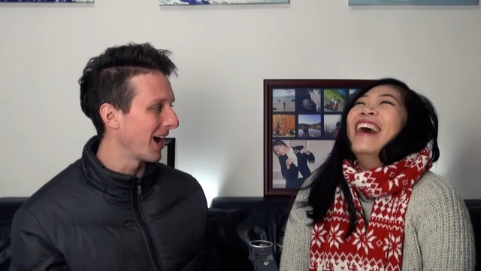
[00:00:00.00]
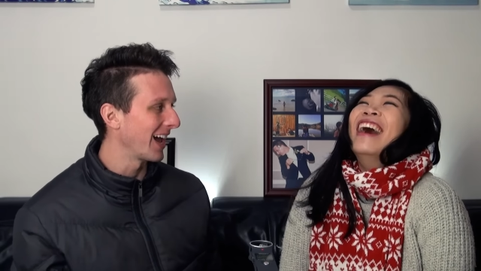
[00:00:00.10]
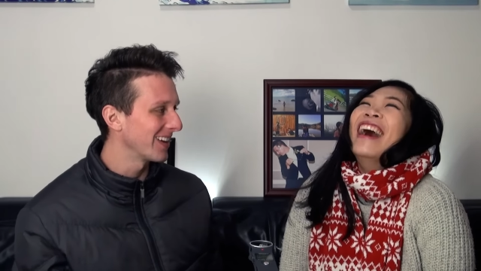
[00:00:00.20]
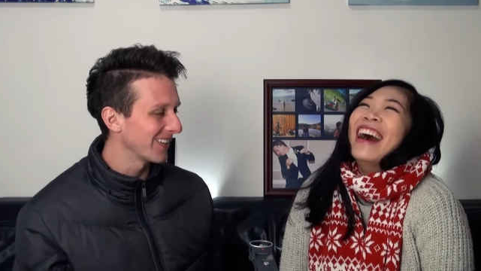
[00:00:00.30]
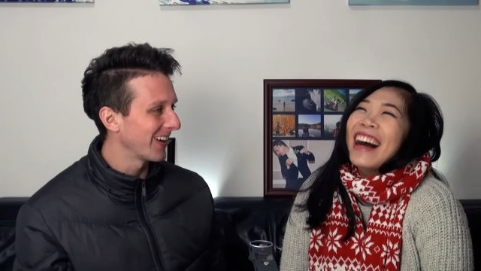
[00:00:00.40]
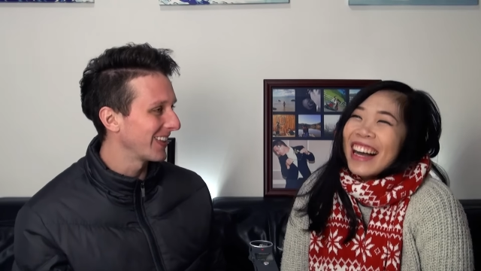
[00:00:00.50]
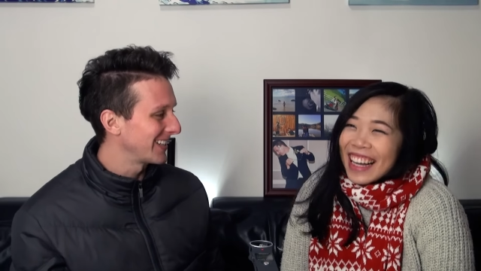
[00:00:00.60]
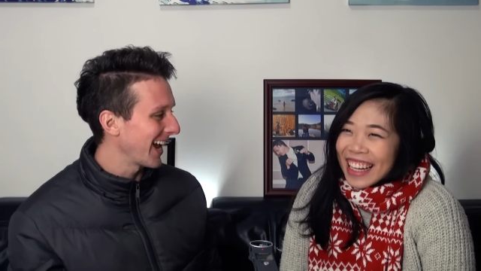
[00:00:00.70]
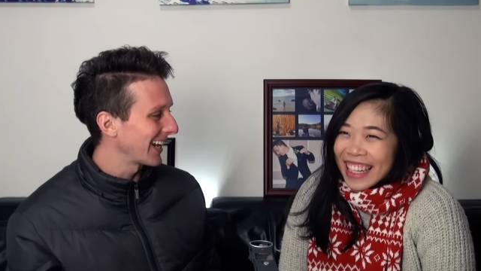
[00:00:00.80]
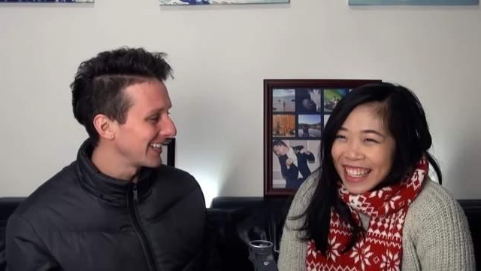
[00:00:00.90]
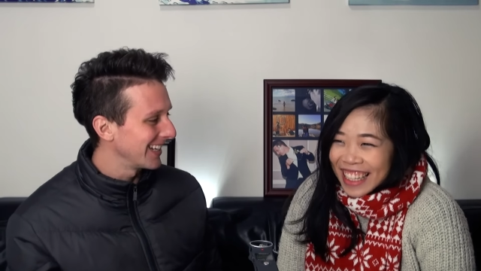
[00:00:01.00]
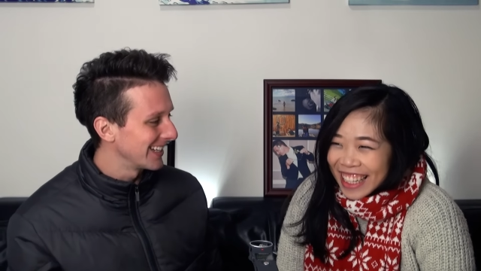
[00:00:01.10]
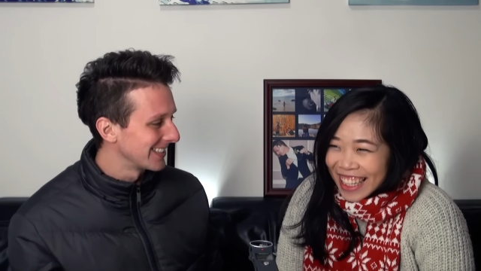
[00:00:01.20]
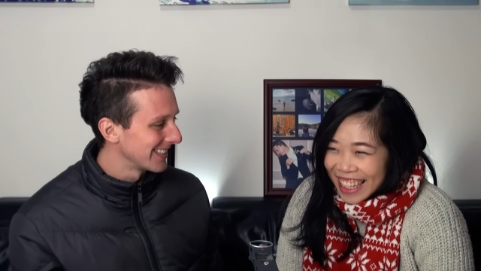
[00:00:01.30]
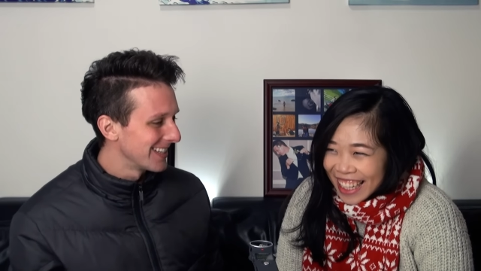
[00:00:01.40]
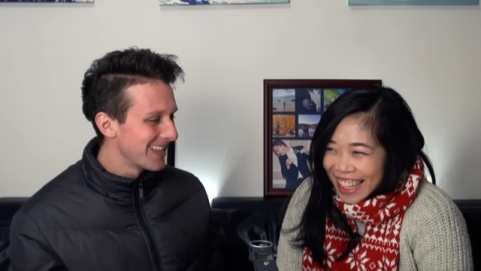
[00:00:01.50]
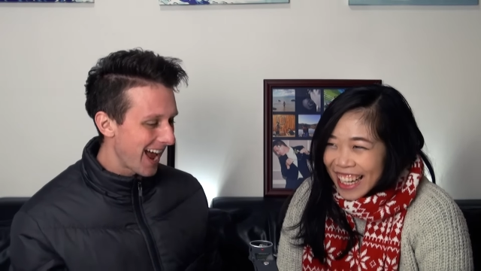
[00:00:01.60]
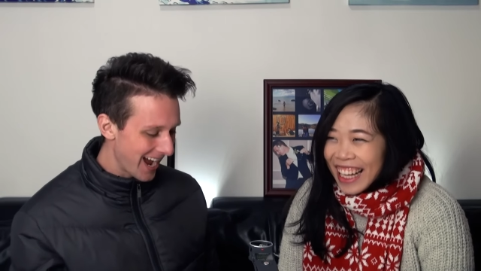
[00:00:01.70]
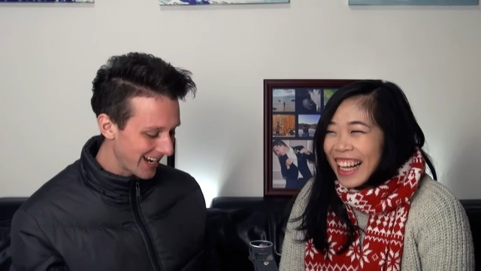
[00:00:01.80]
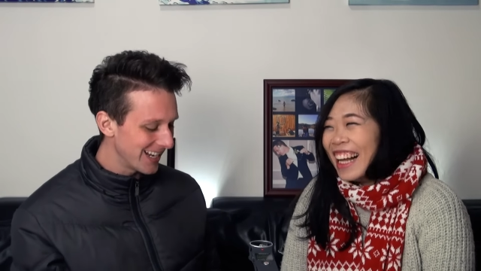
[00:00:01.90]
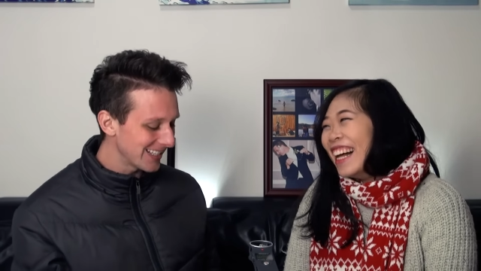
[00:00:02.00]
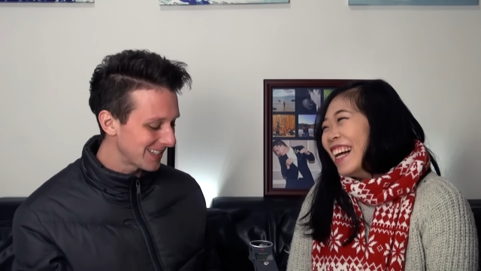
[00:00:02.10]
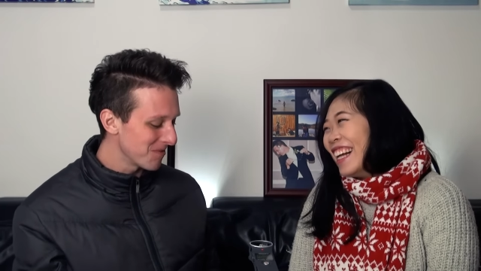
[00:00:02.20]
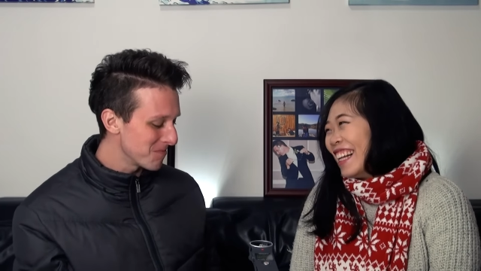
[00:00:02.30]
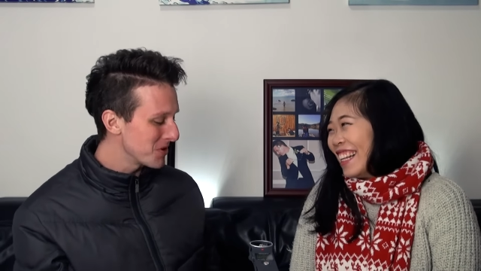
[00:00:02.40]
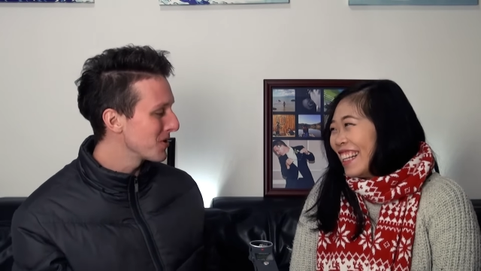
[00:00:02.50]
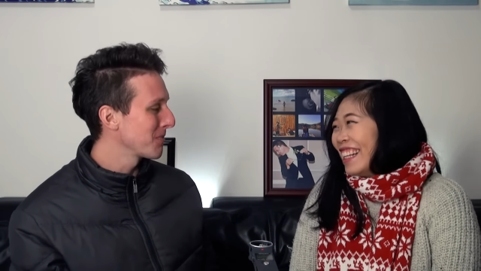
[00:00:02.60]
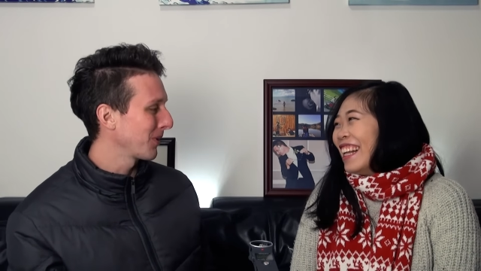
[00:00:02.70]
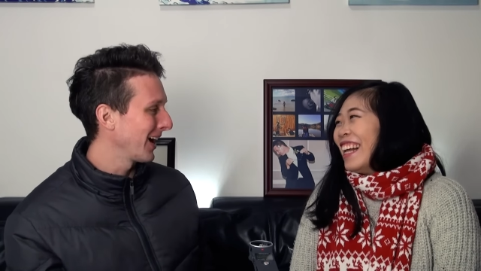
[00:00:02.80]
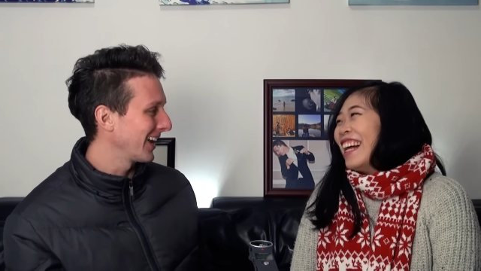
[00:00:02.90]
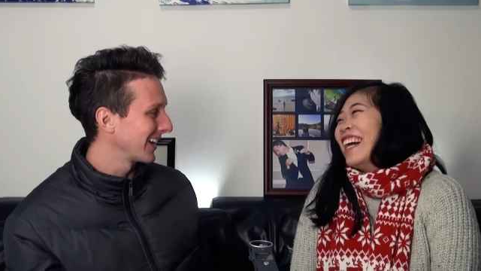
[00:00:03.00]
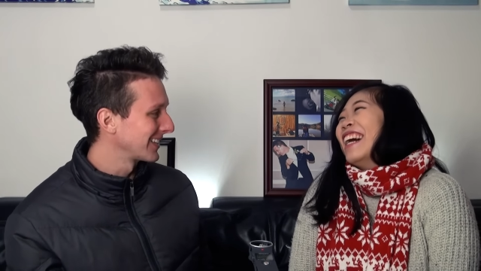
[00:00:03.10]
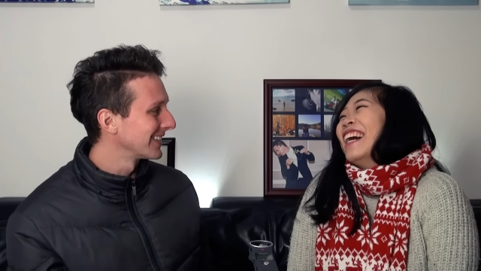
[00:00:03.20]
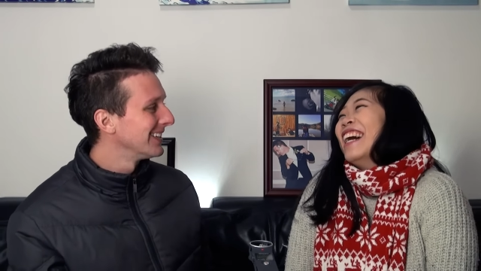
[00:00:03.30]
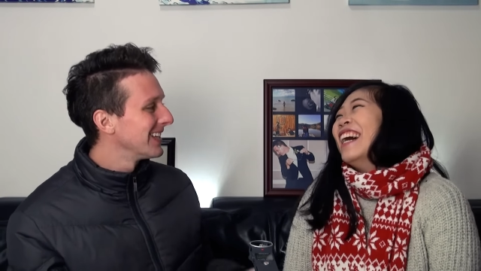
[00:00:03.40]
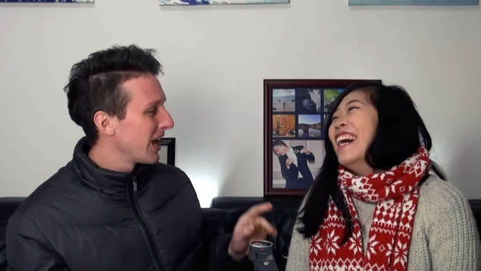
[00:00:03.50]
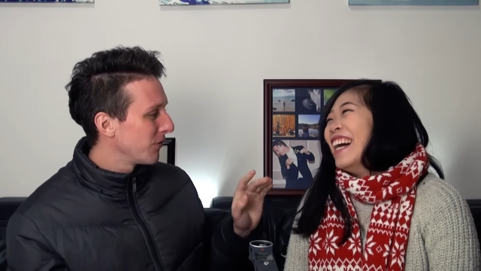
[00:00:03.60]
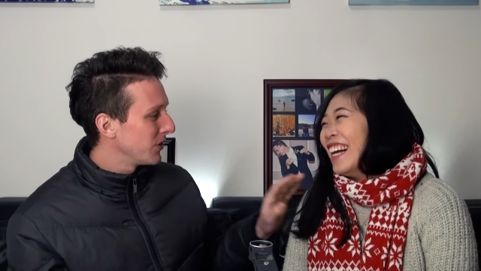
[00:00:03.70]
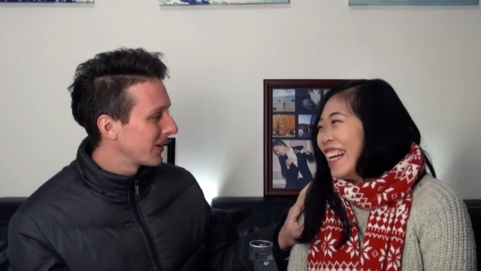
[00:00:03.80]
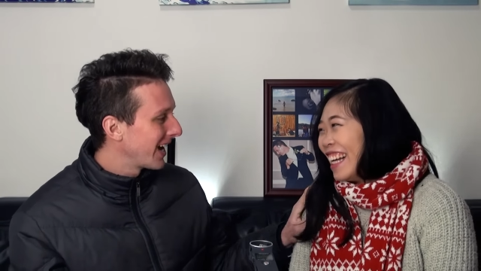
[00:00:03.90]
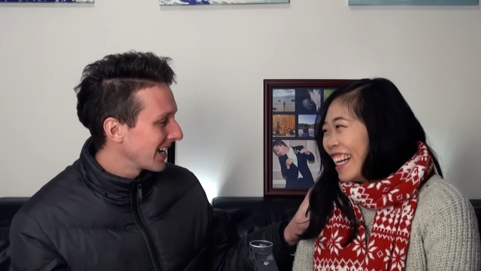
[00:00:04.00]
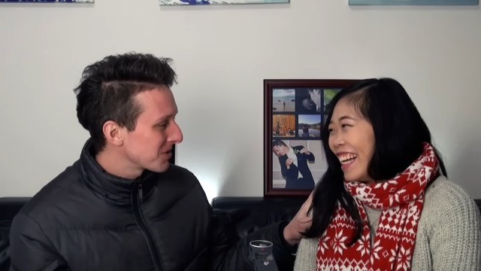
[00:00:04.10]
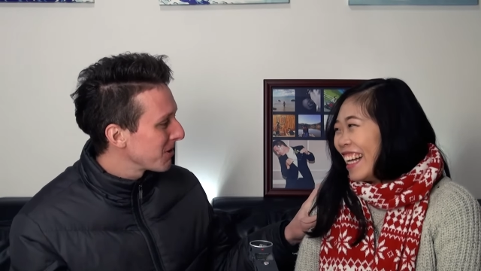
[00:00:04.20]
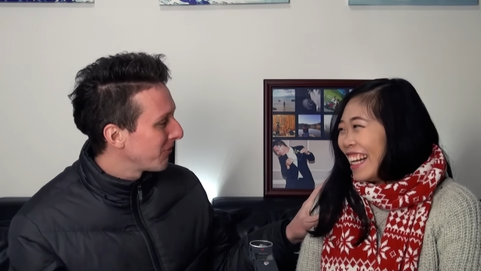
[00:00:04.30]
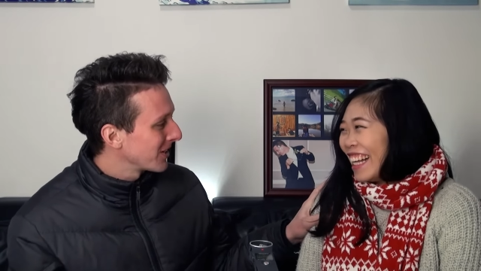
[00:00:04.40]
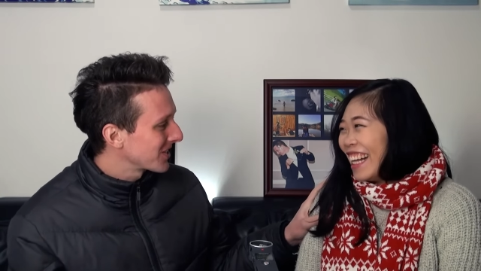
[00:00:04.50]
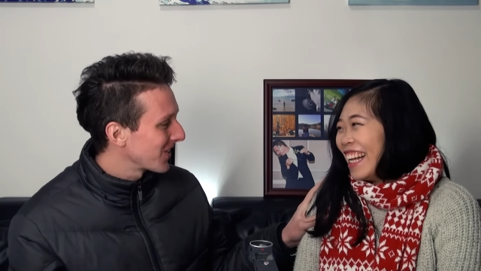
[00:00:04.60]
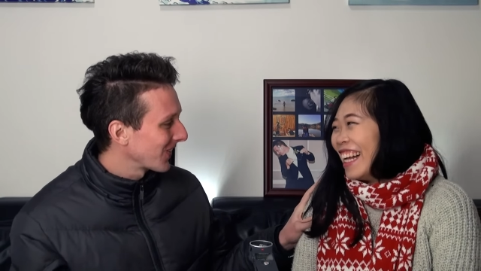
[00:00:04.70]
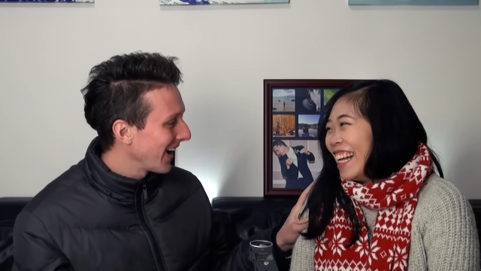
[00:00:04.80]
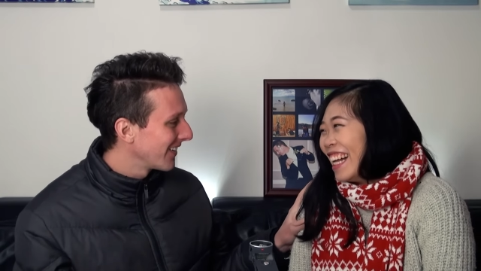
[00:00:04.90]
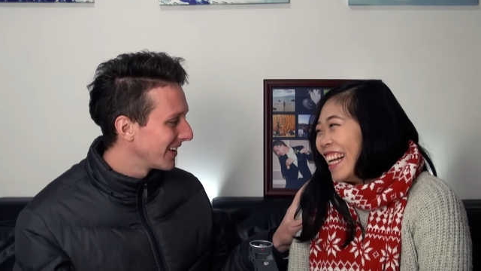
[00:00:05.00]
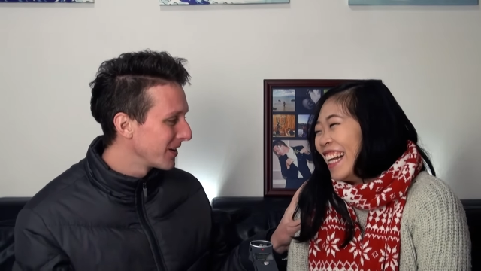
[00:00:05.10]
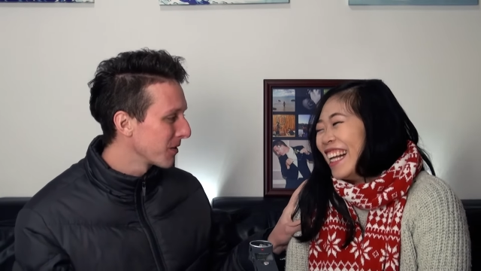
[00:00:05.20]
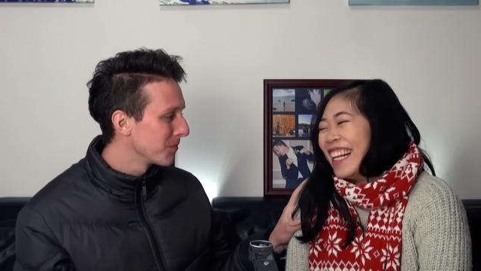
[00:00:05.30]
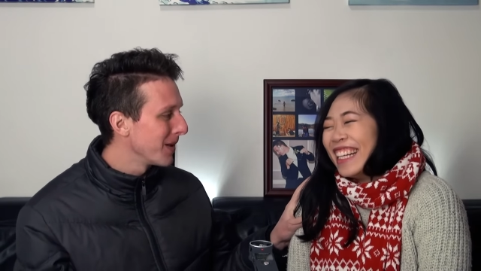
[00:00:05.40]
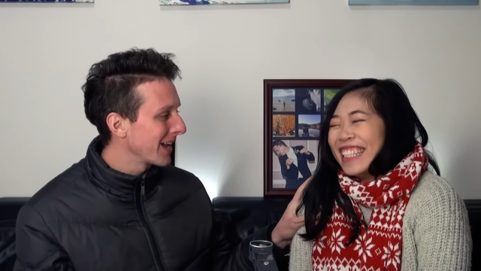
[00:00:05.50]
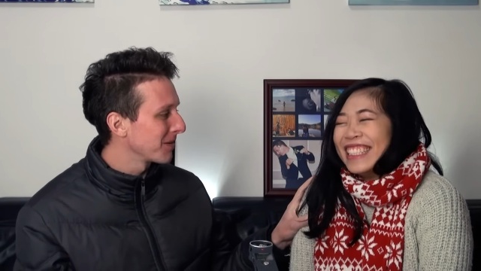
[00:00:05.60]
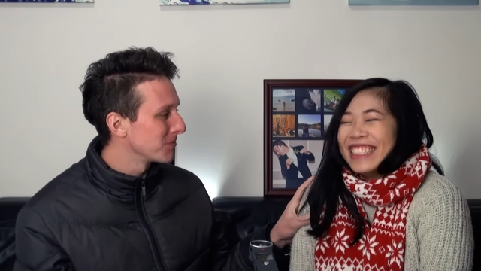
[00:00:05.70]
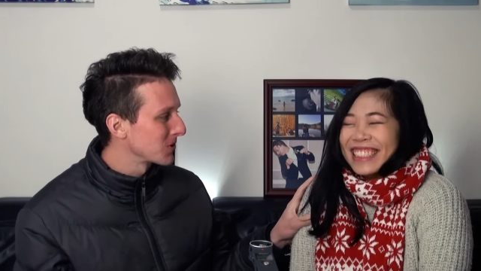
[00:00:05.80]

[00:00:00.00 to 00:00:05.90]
Speaker 1: I don't know the techniques. I need some beauty products. If you catch me fishing around in your makeup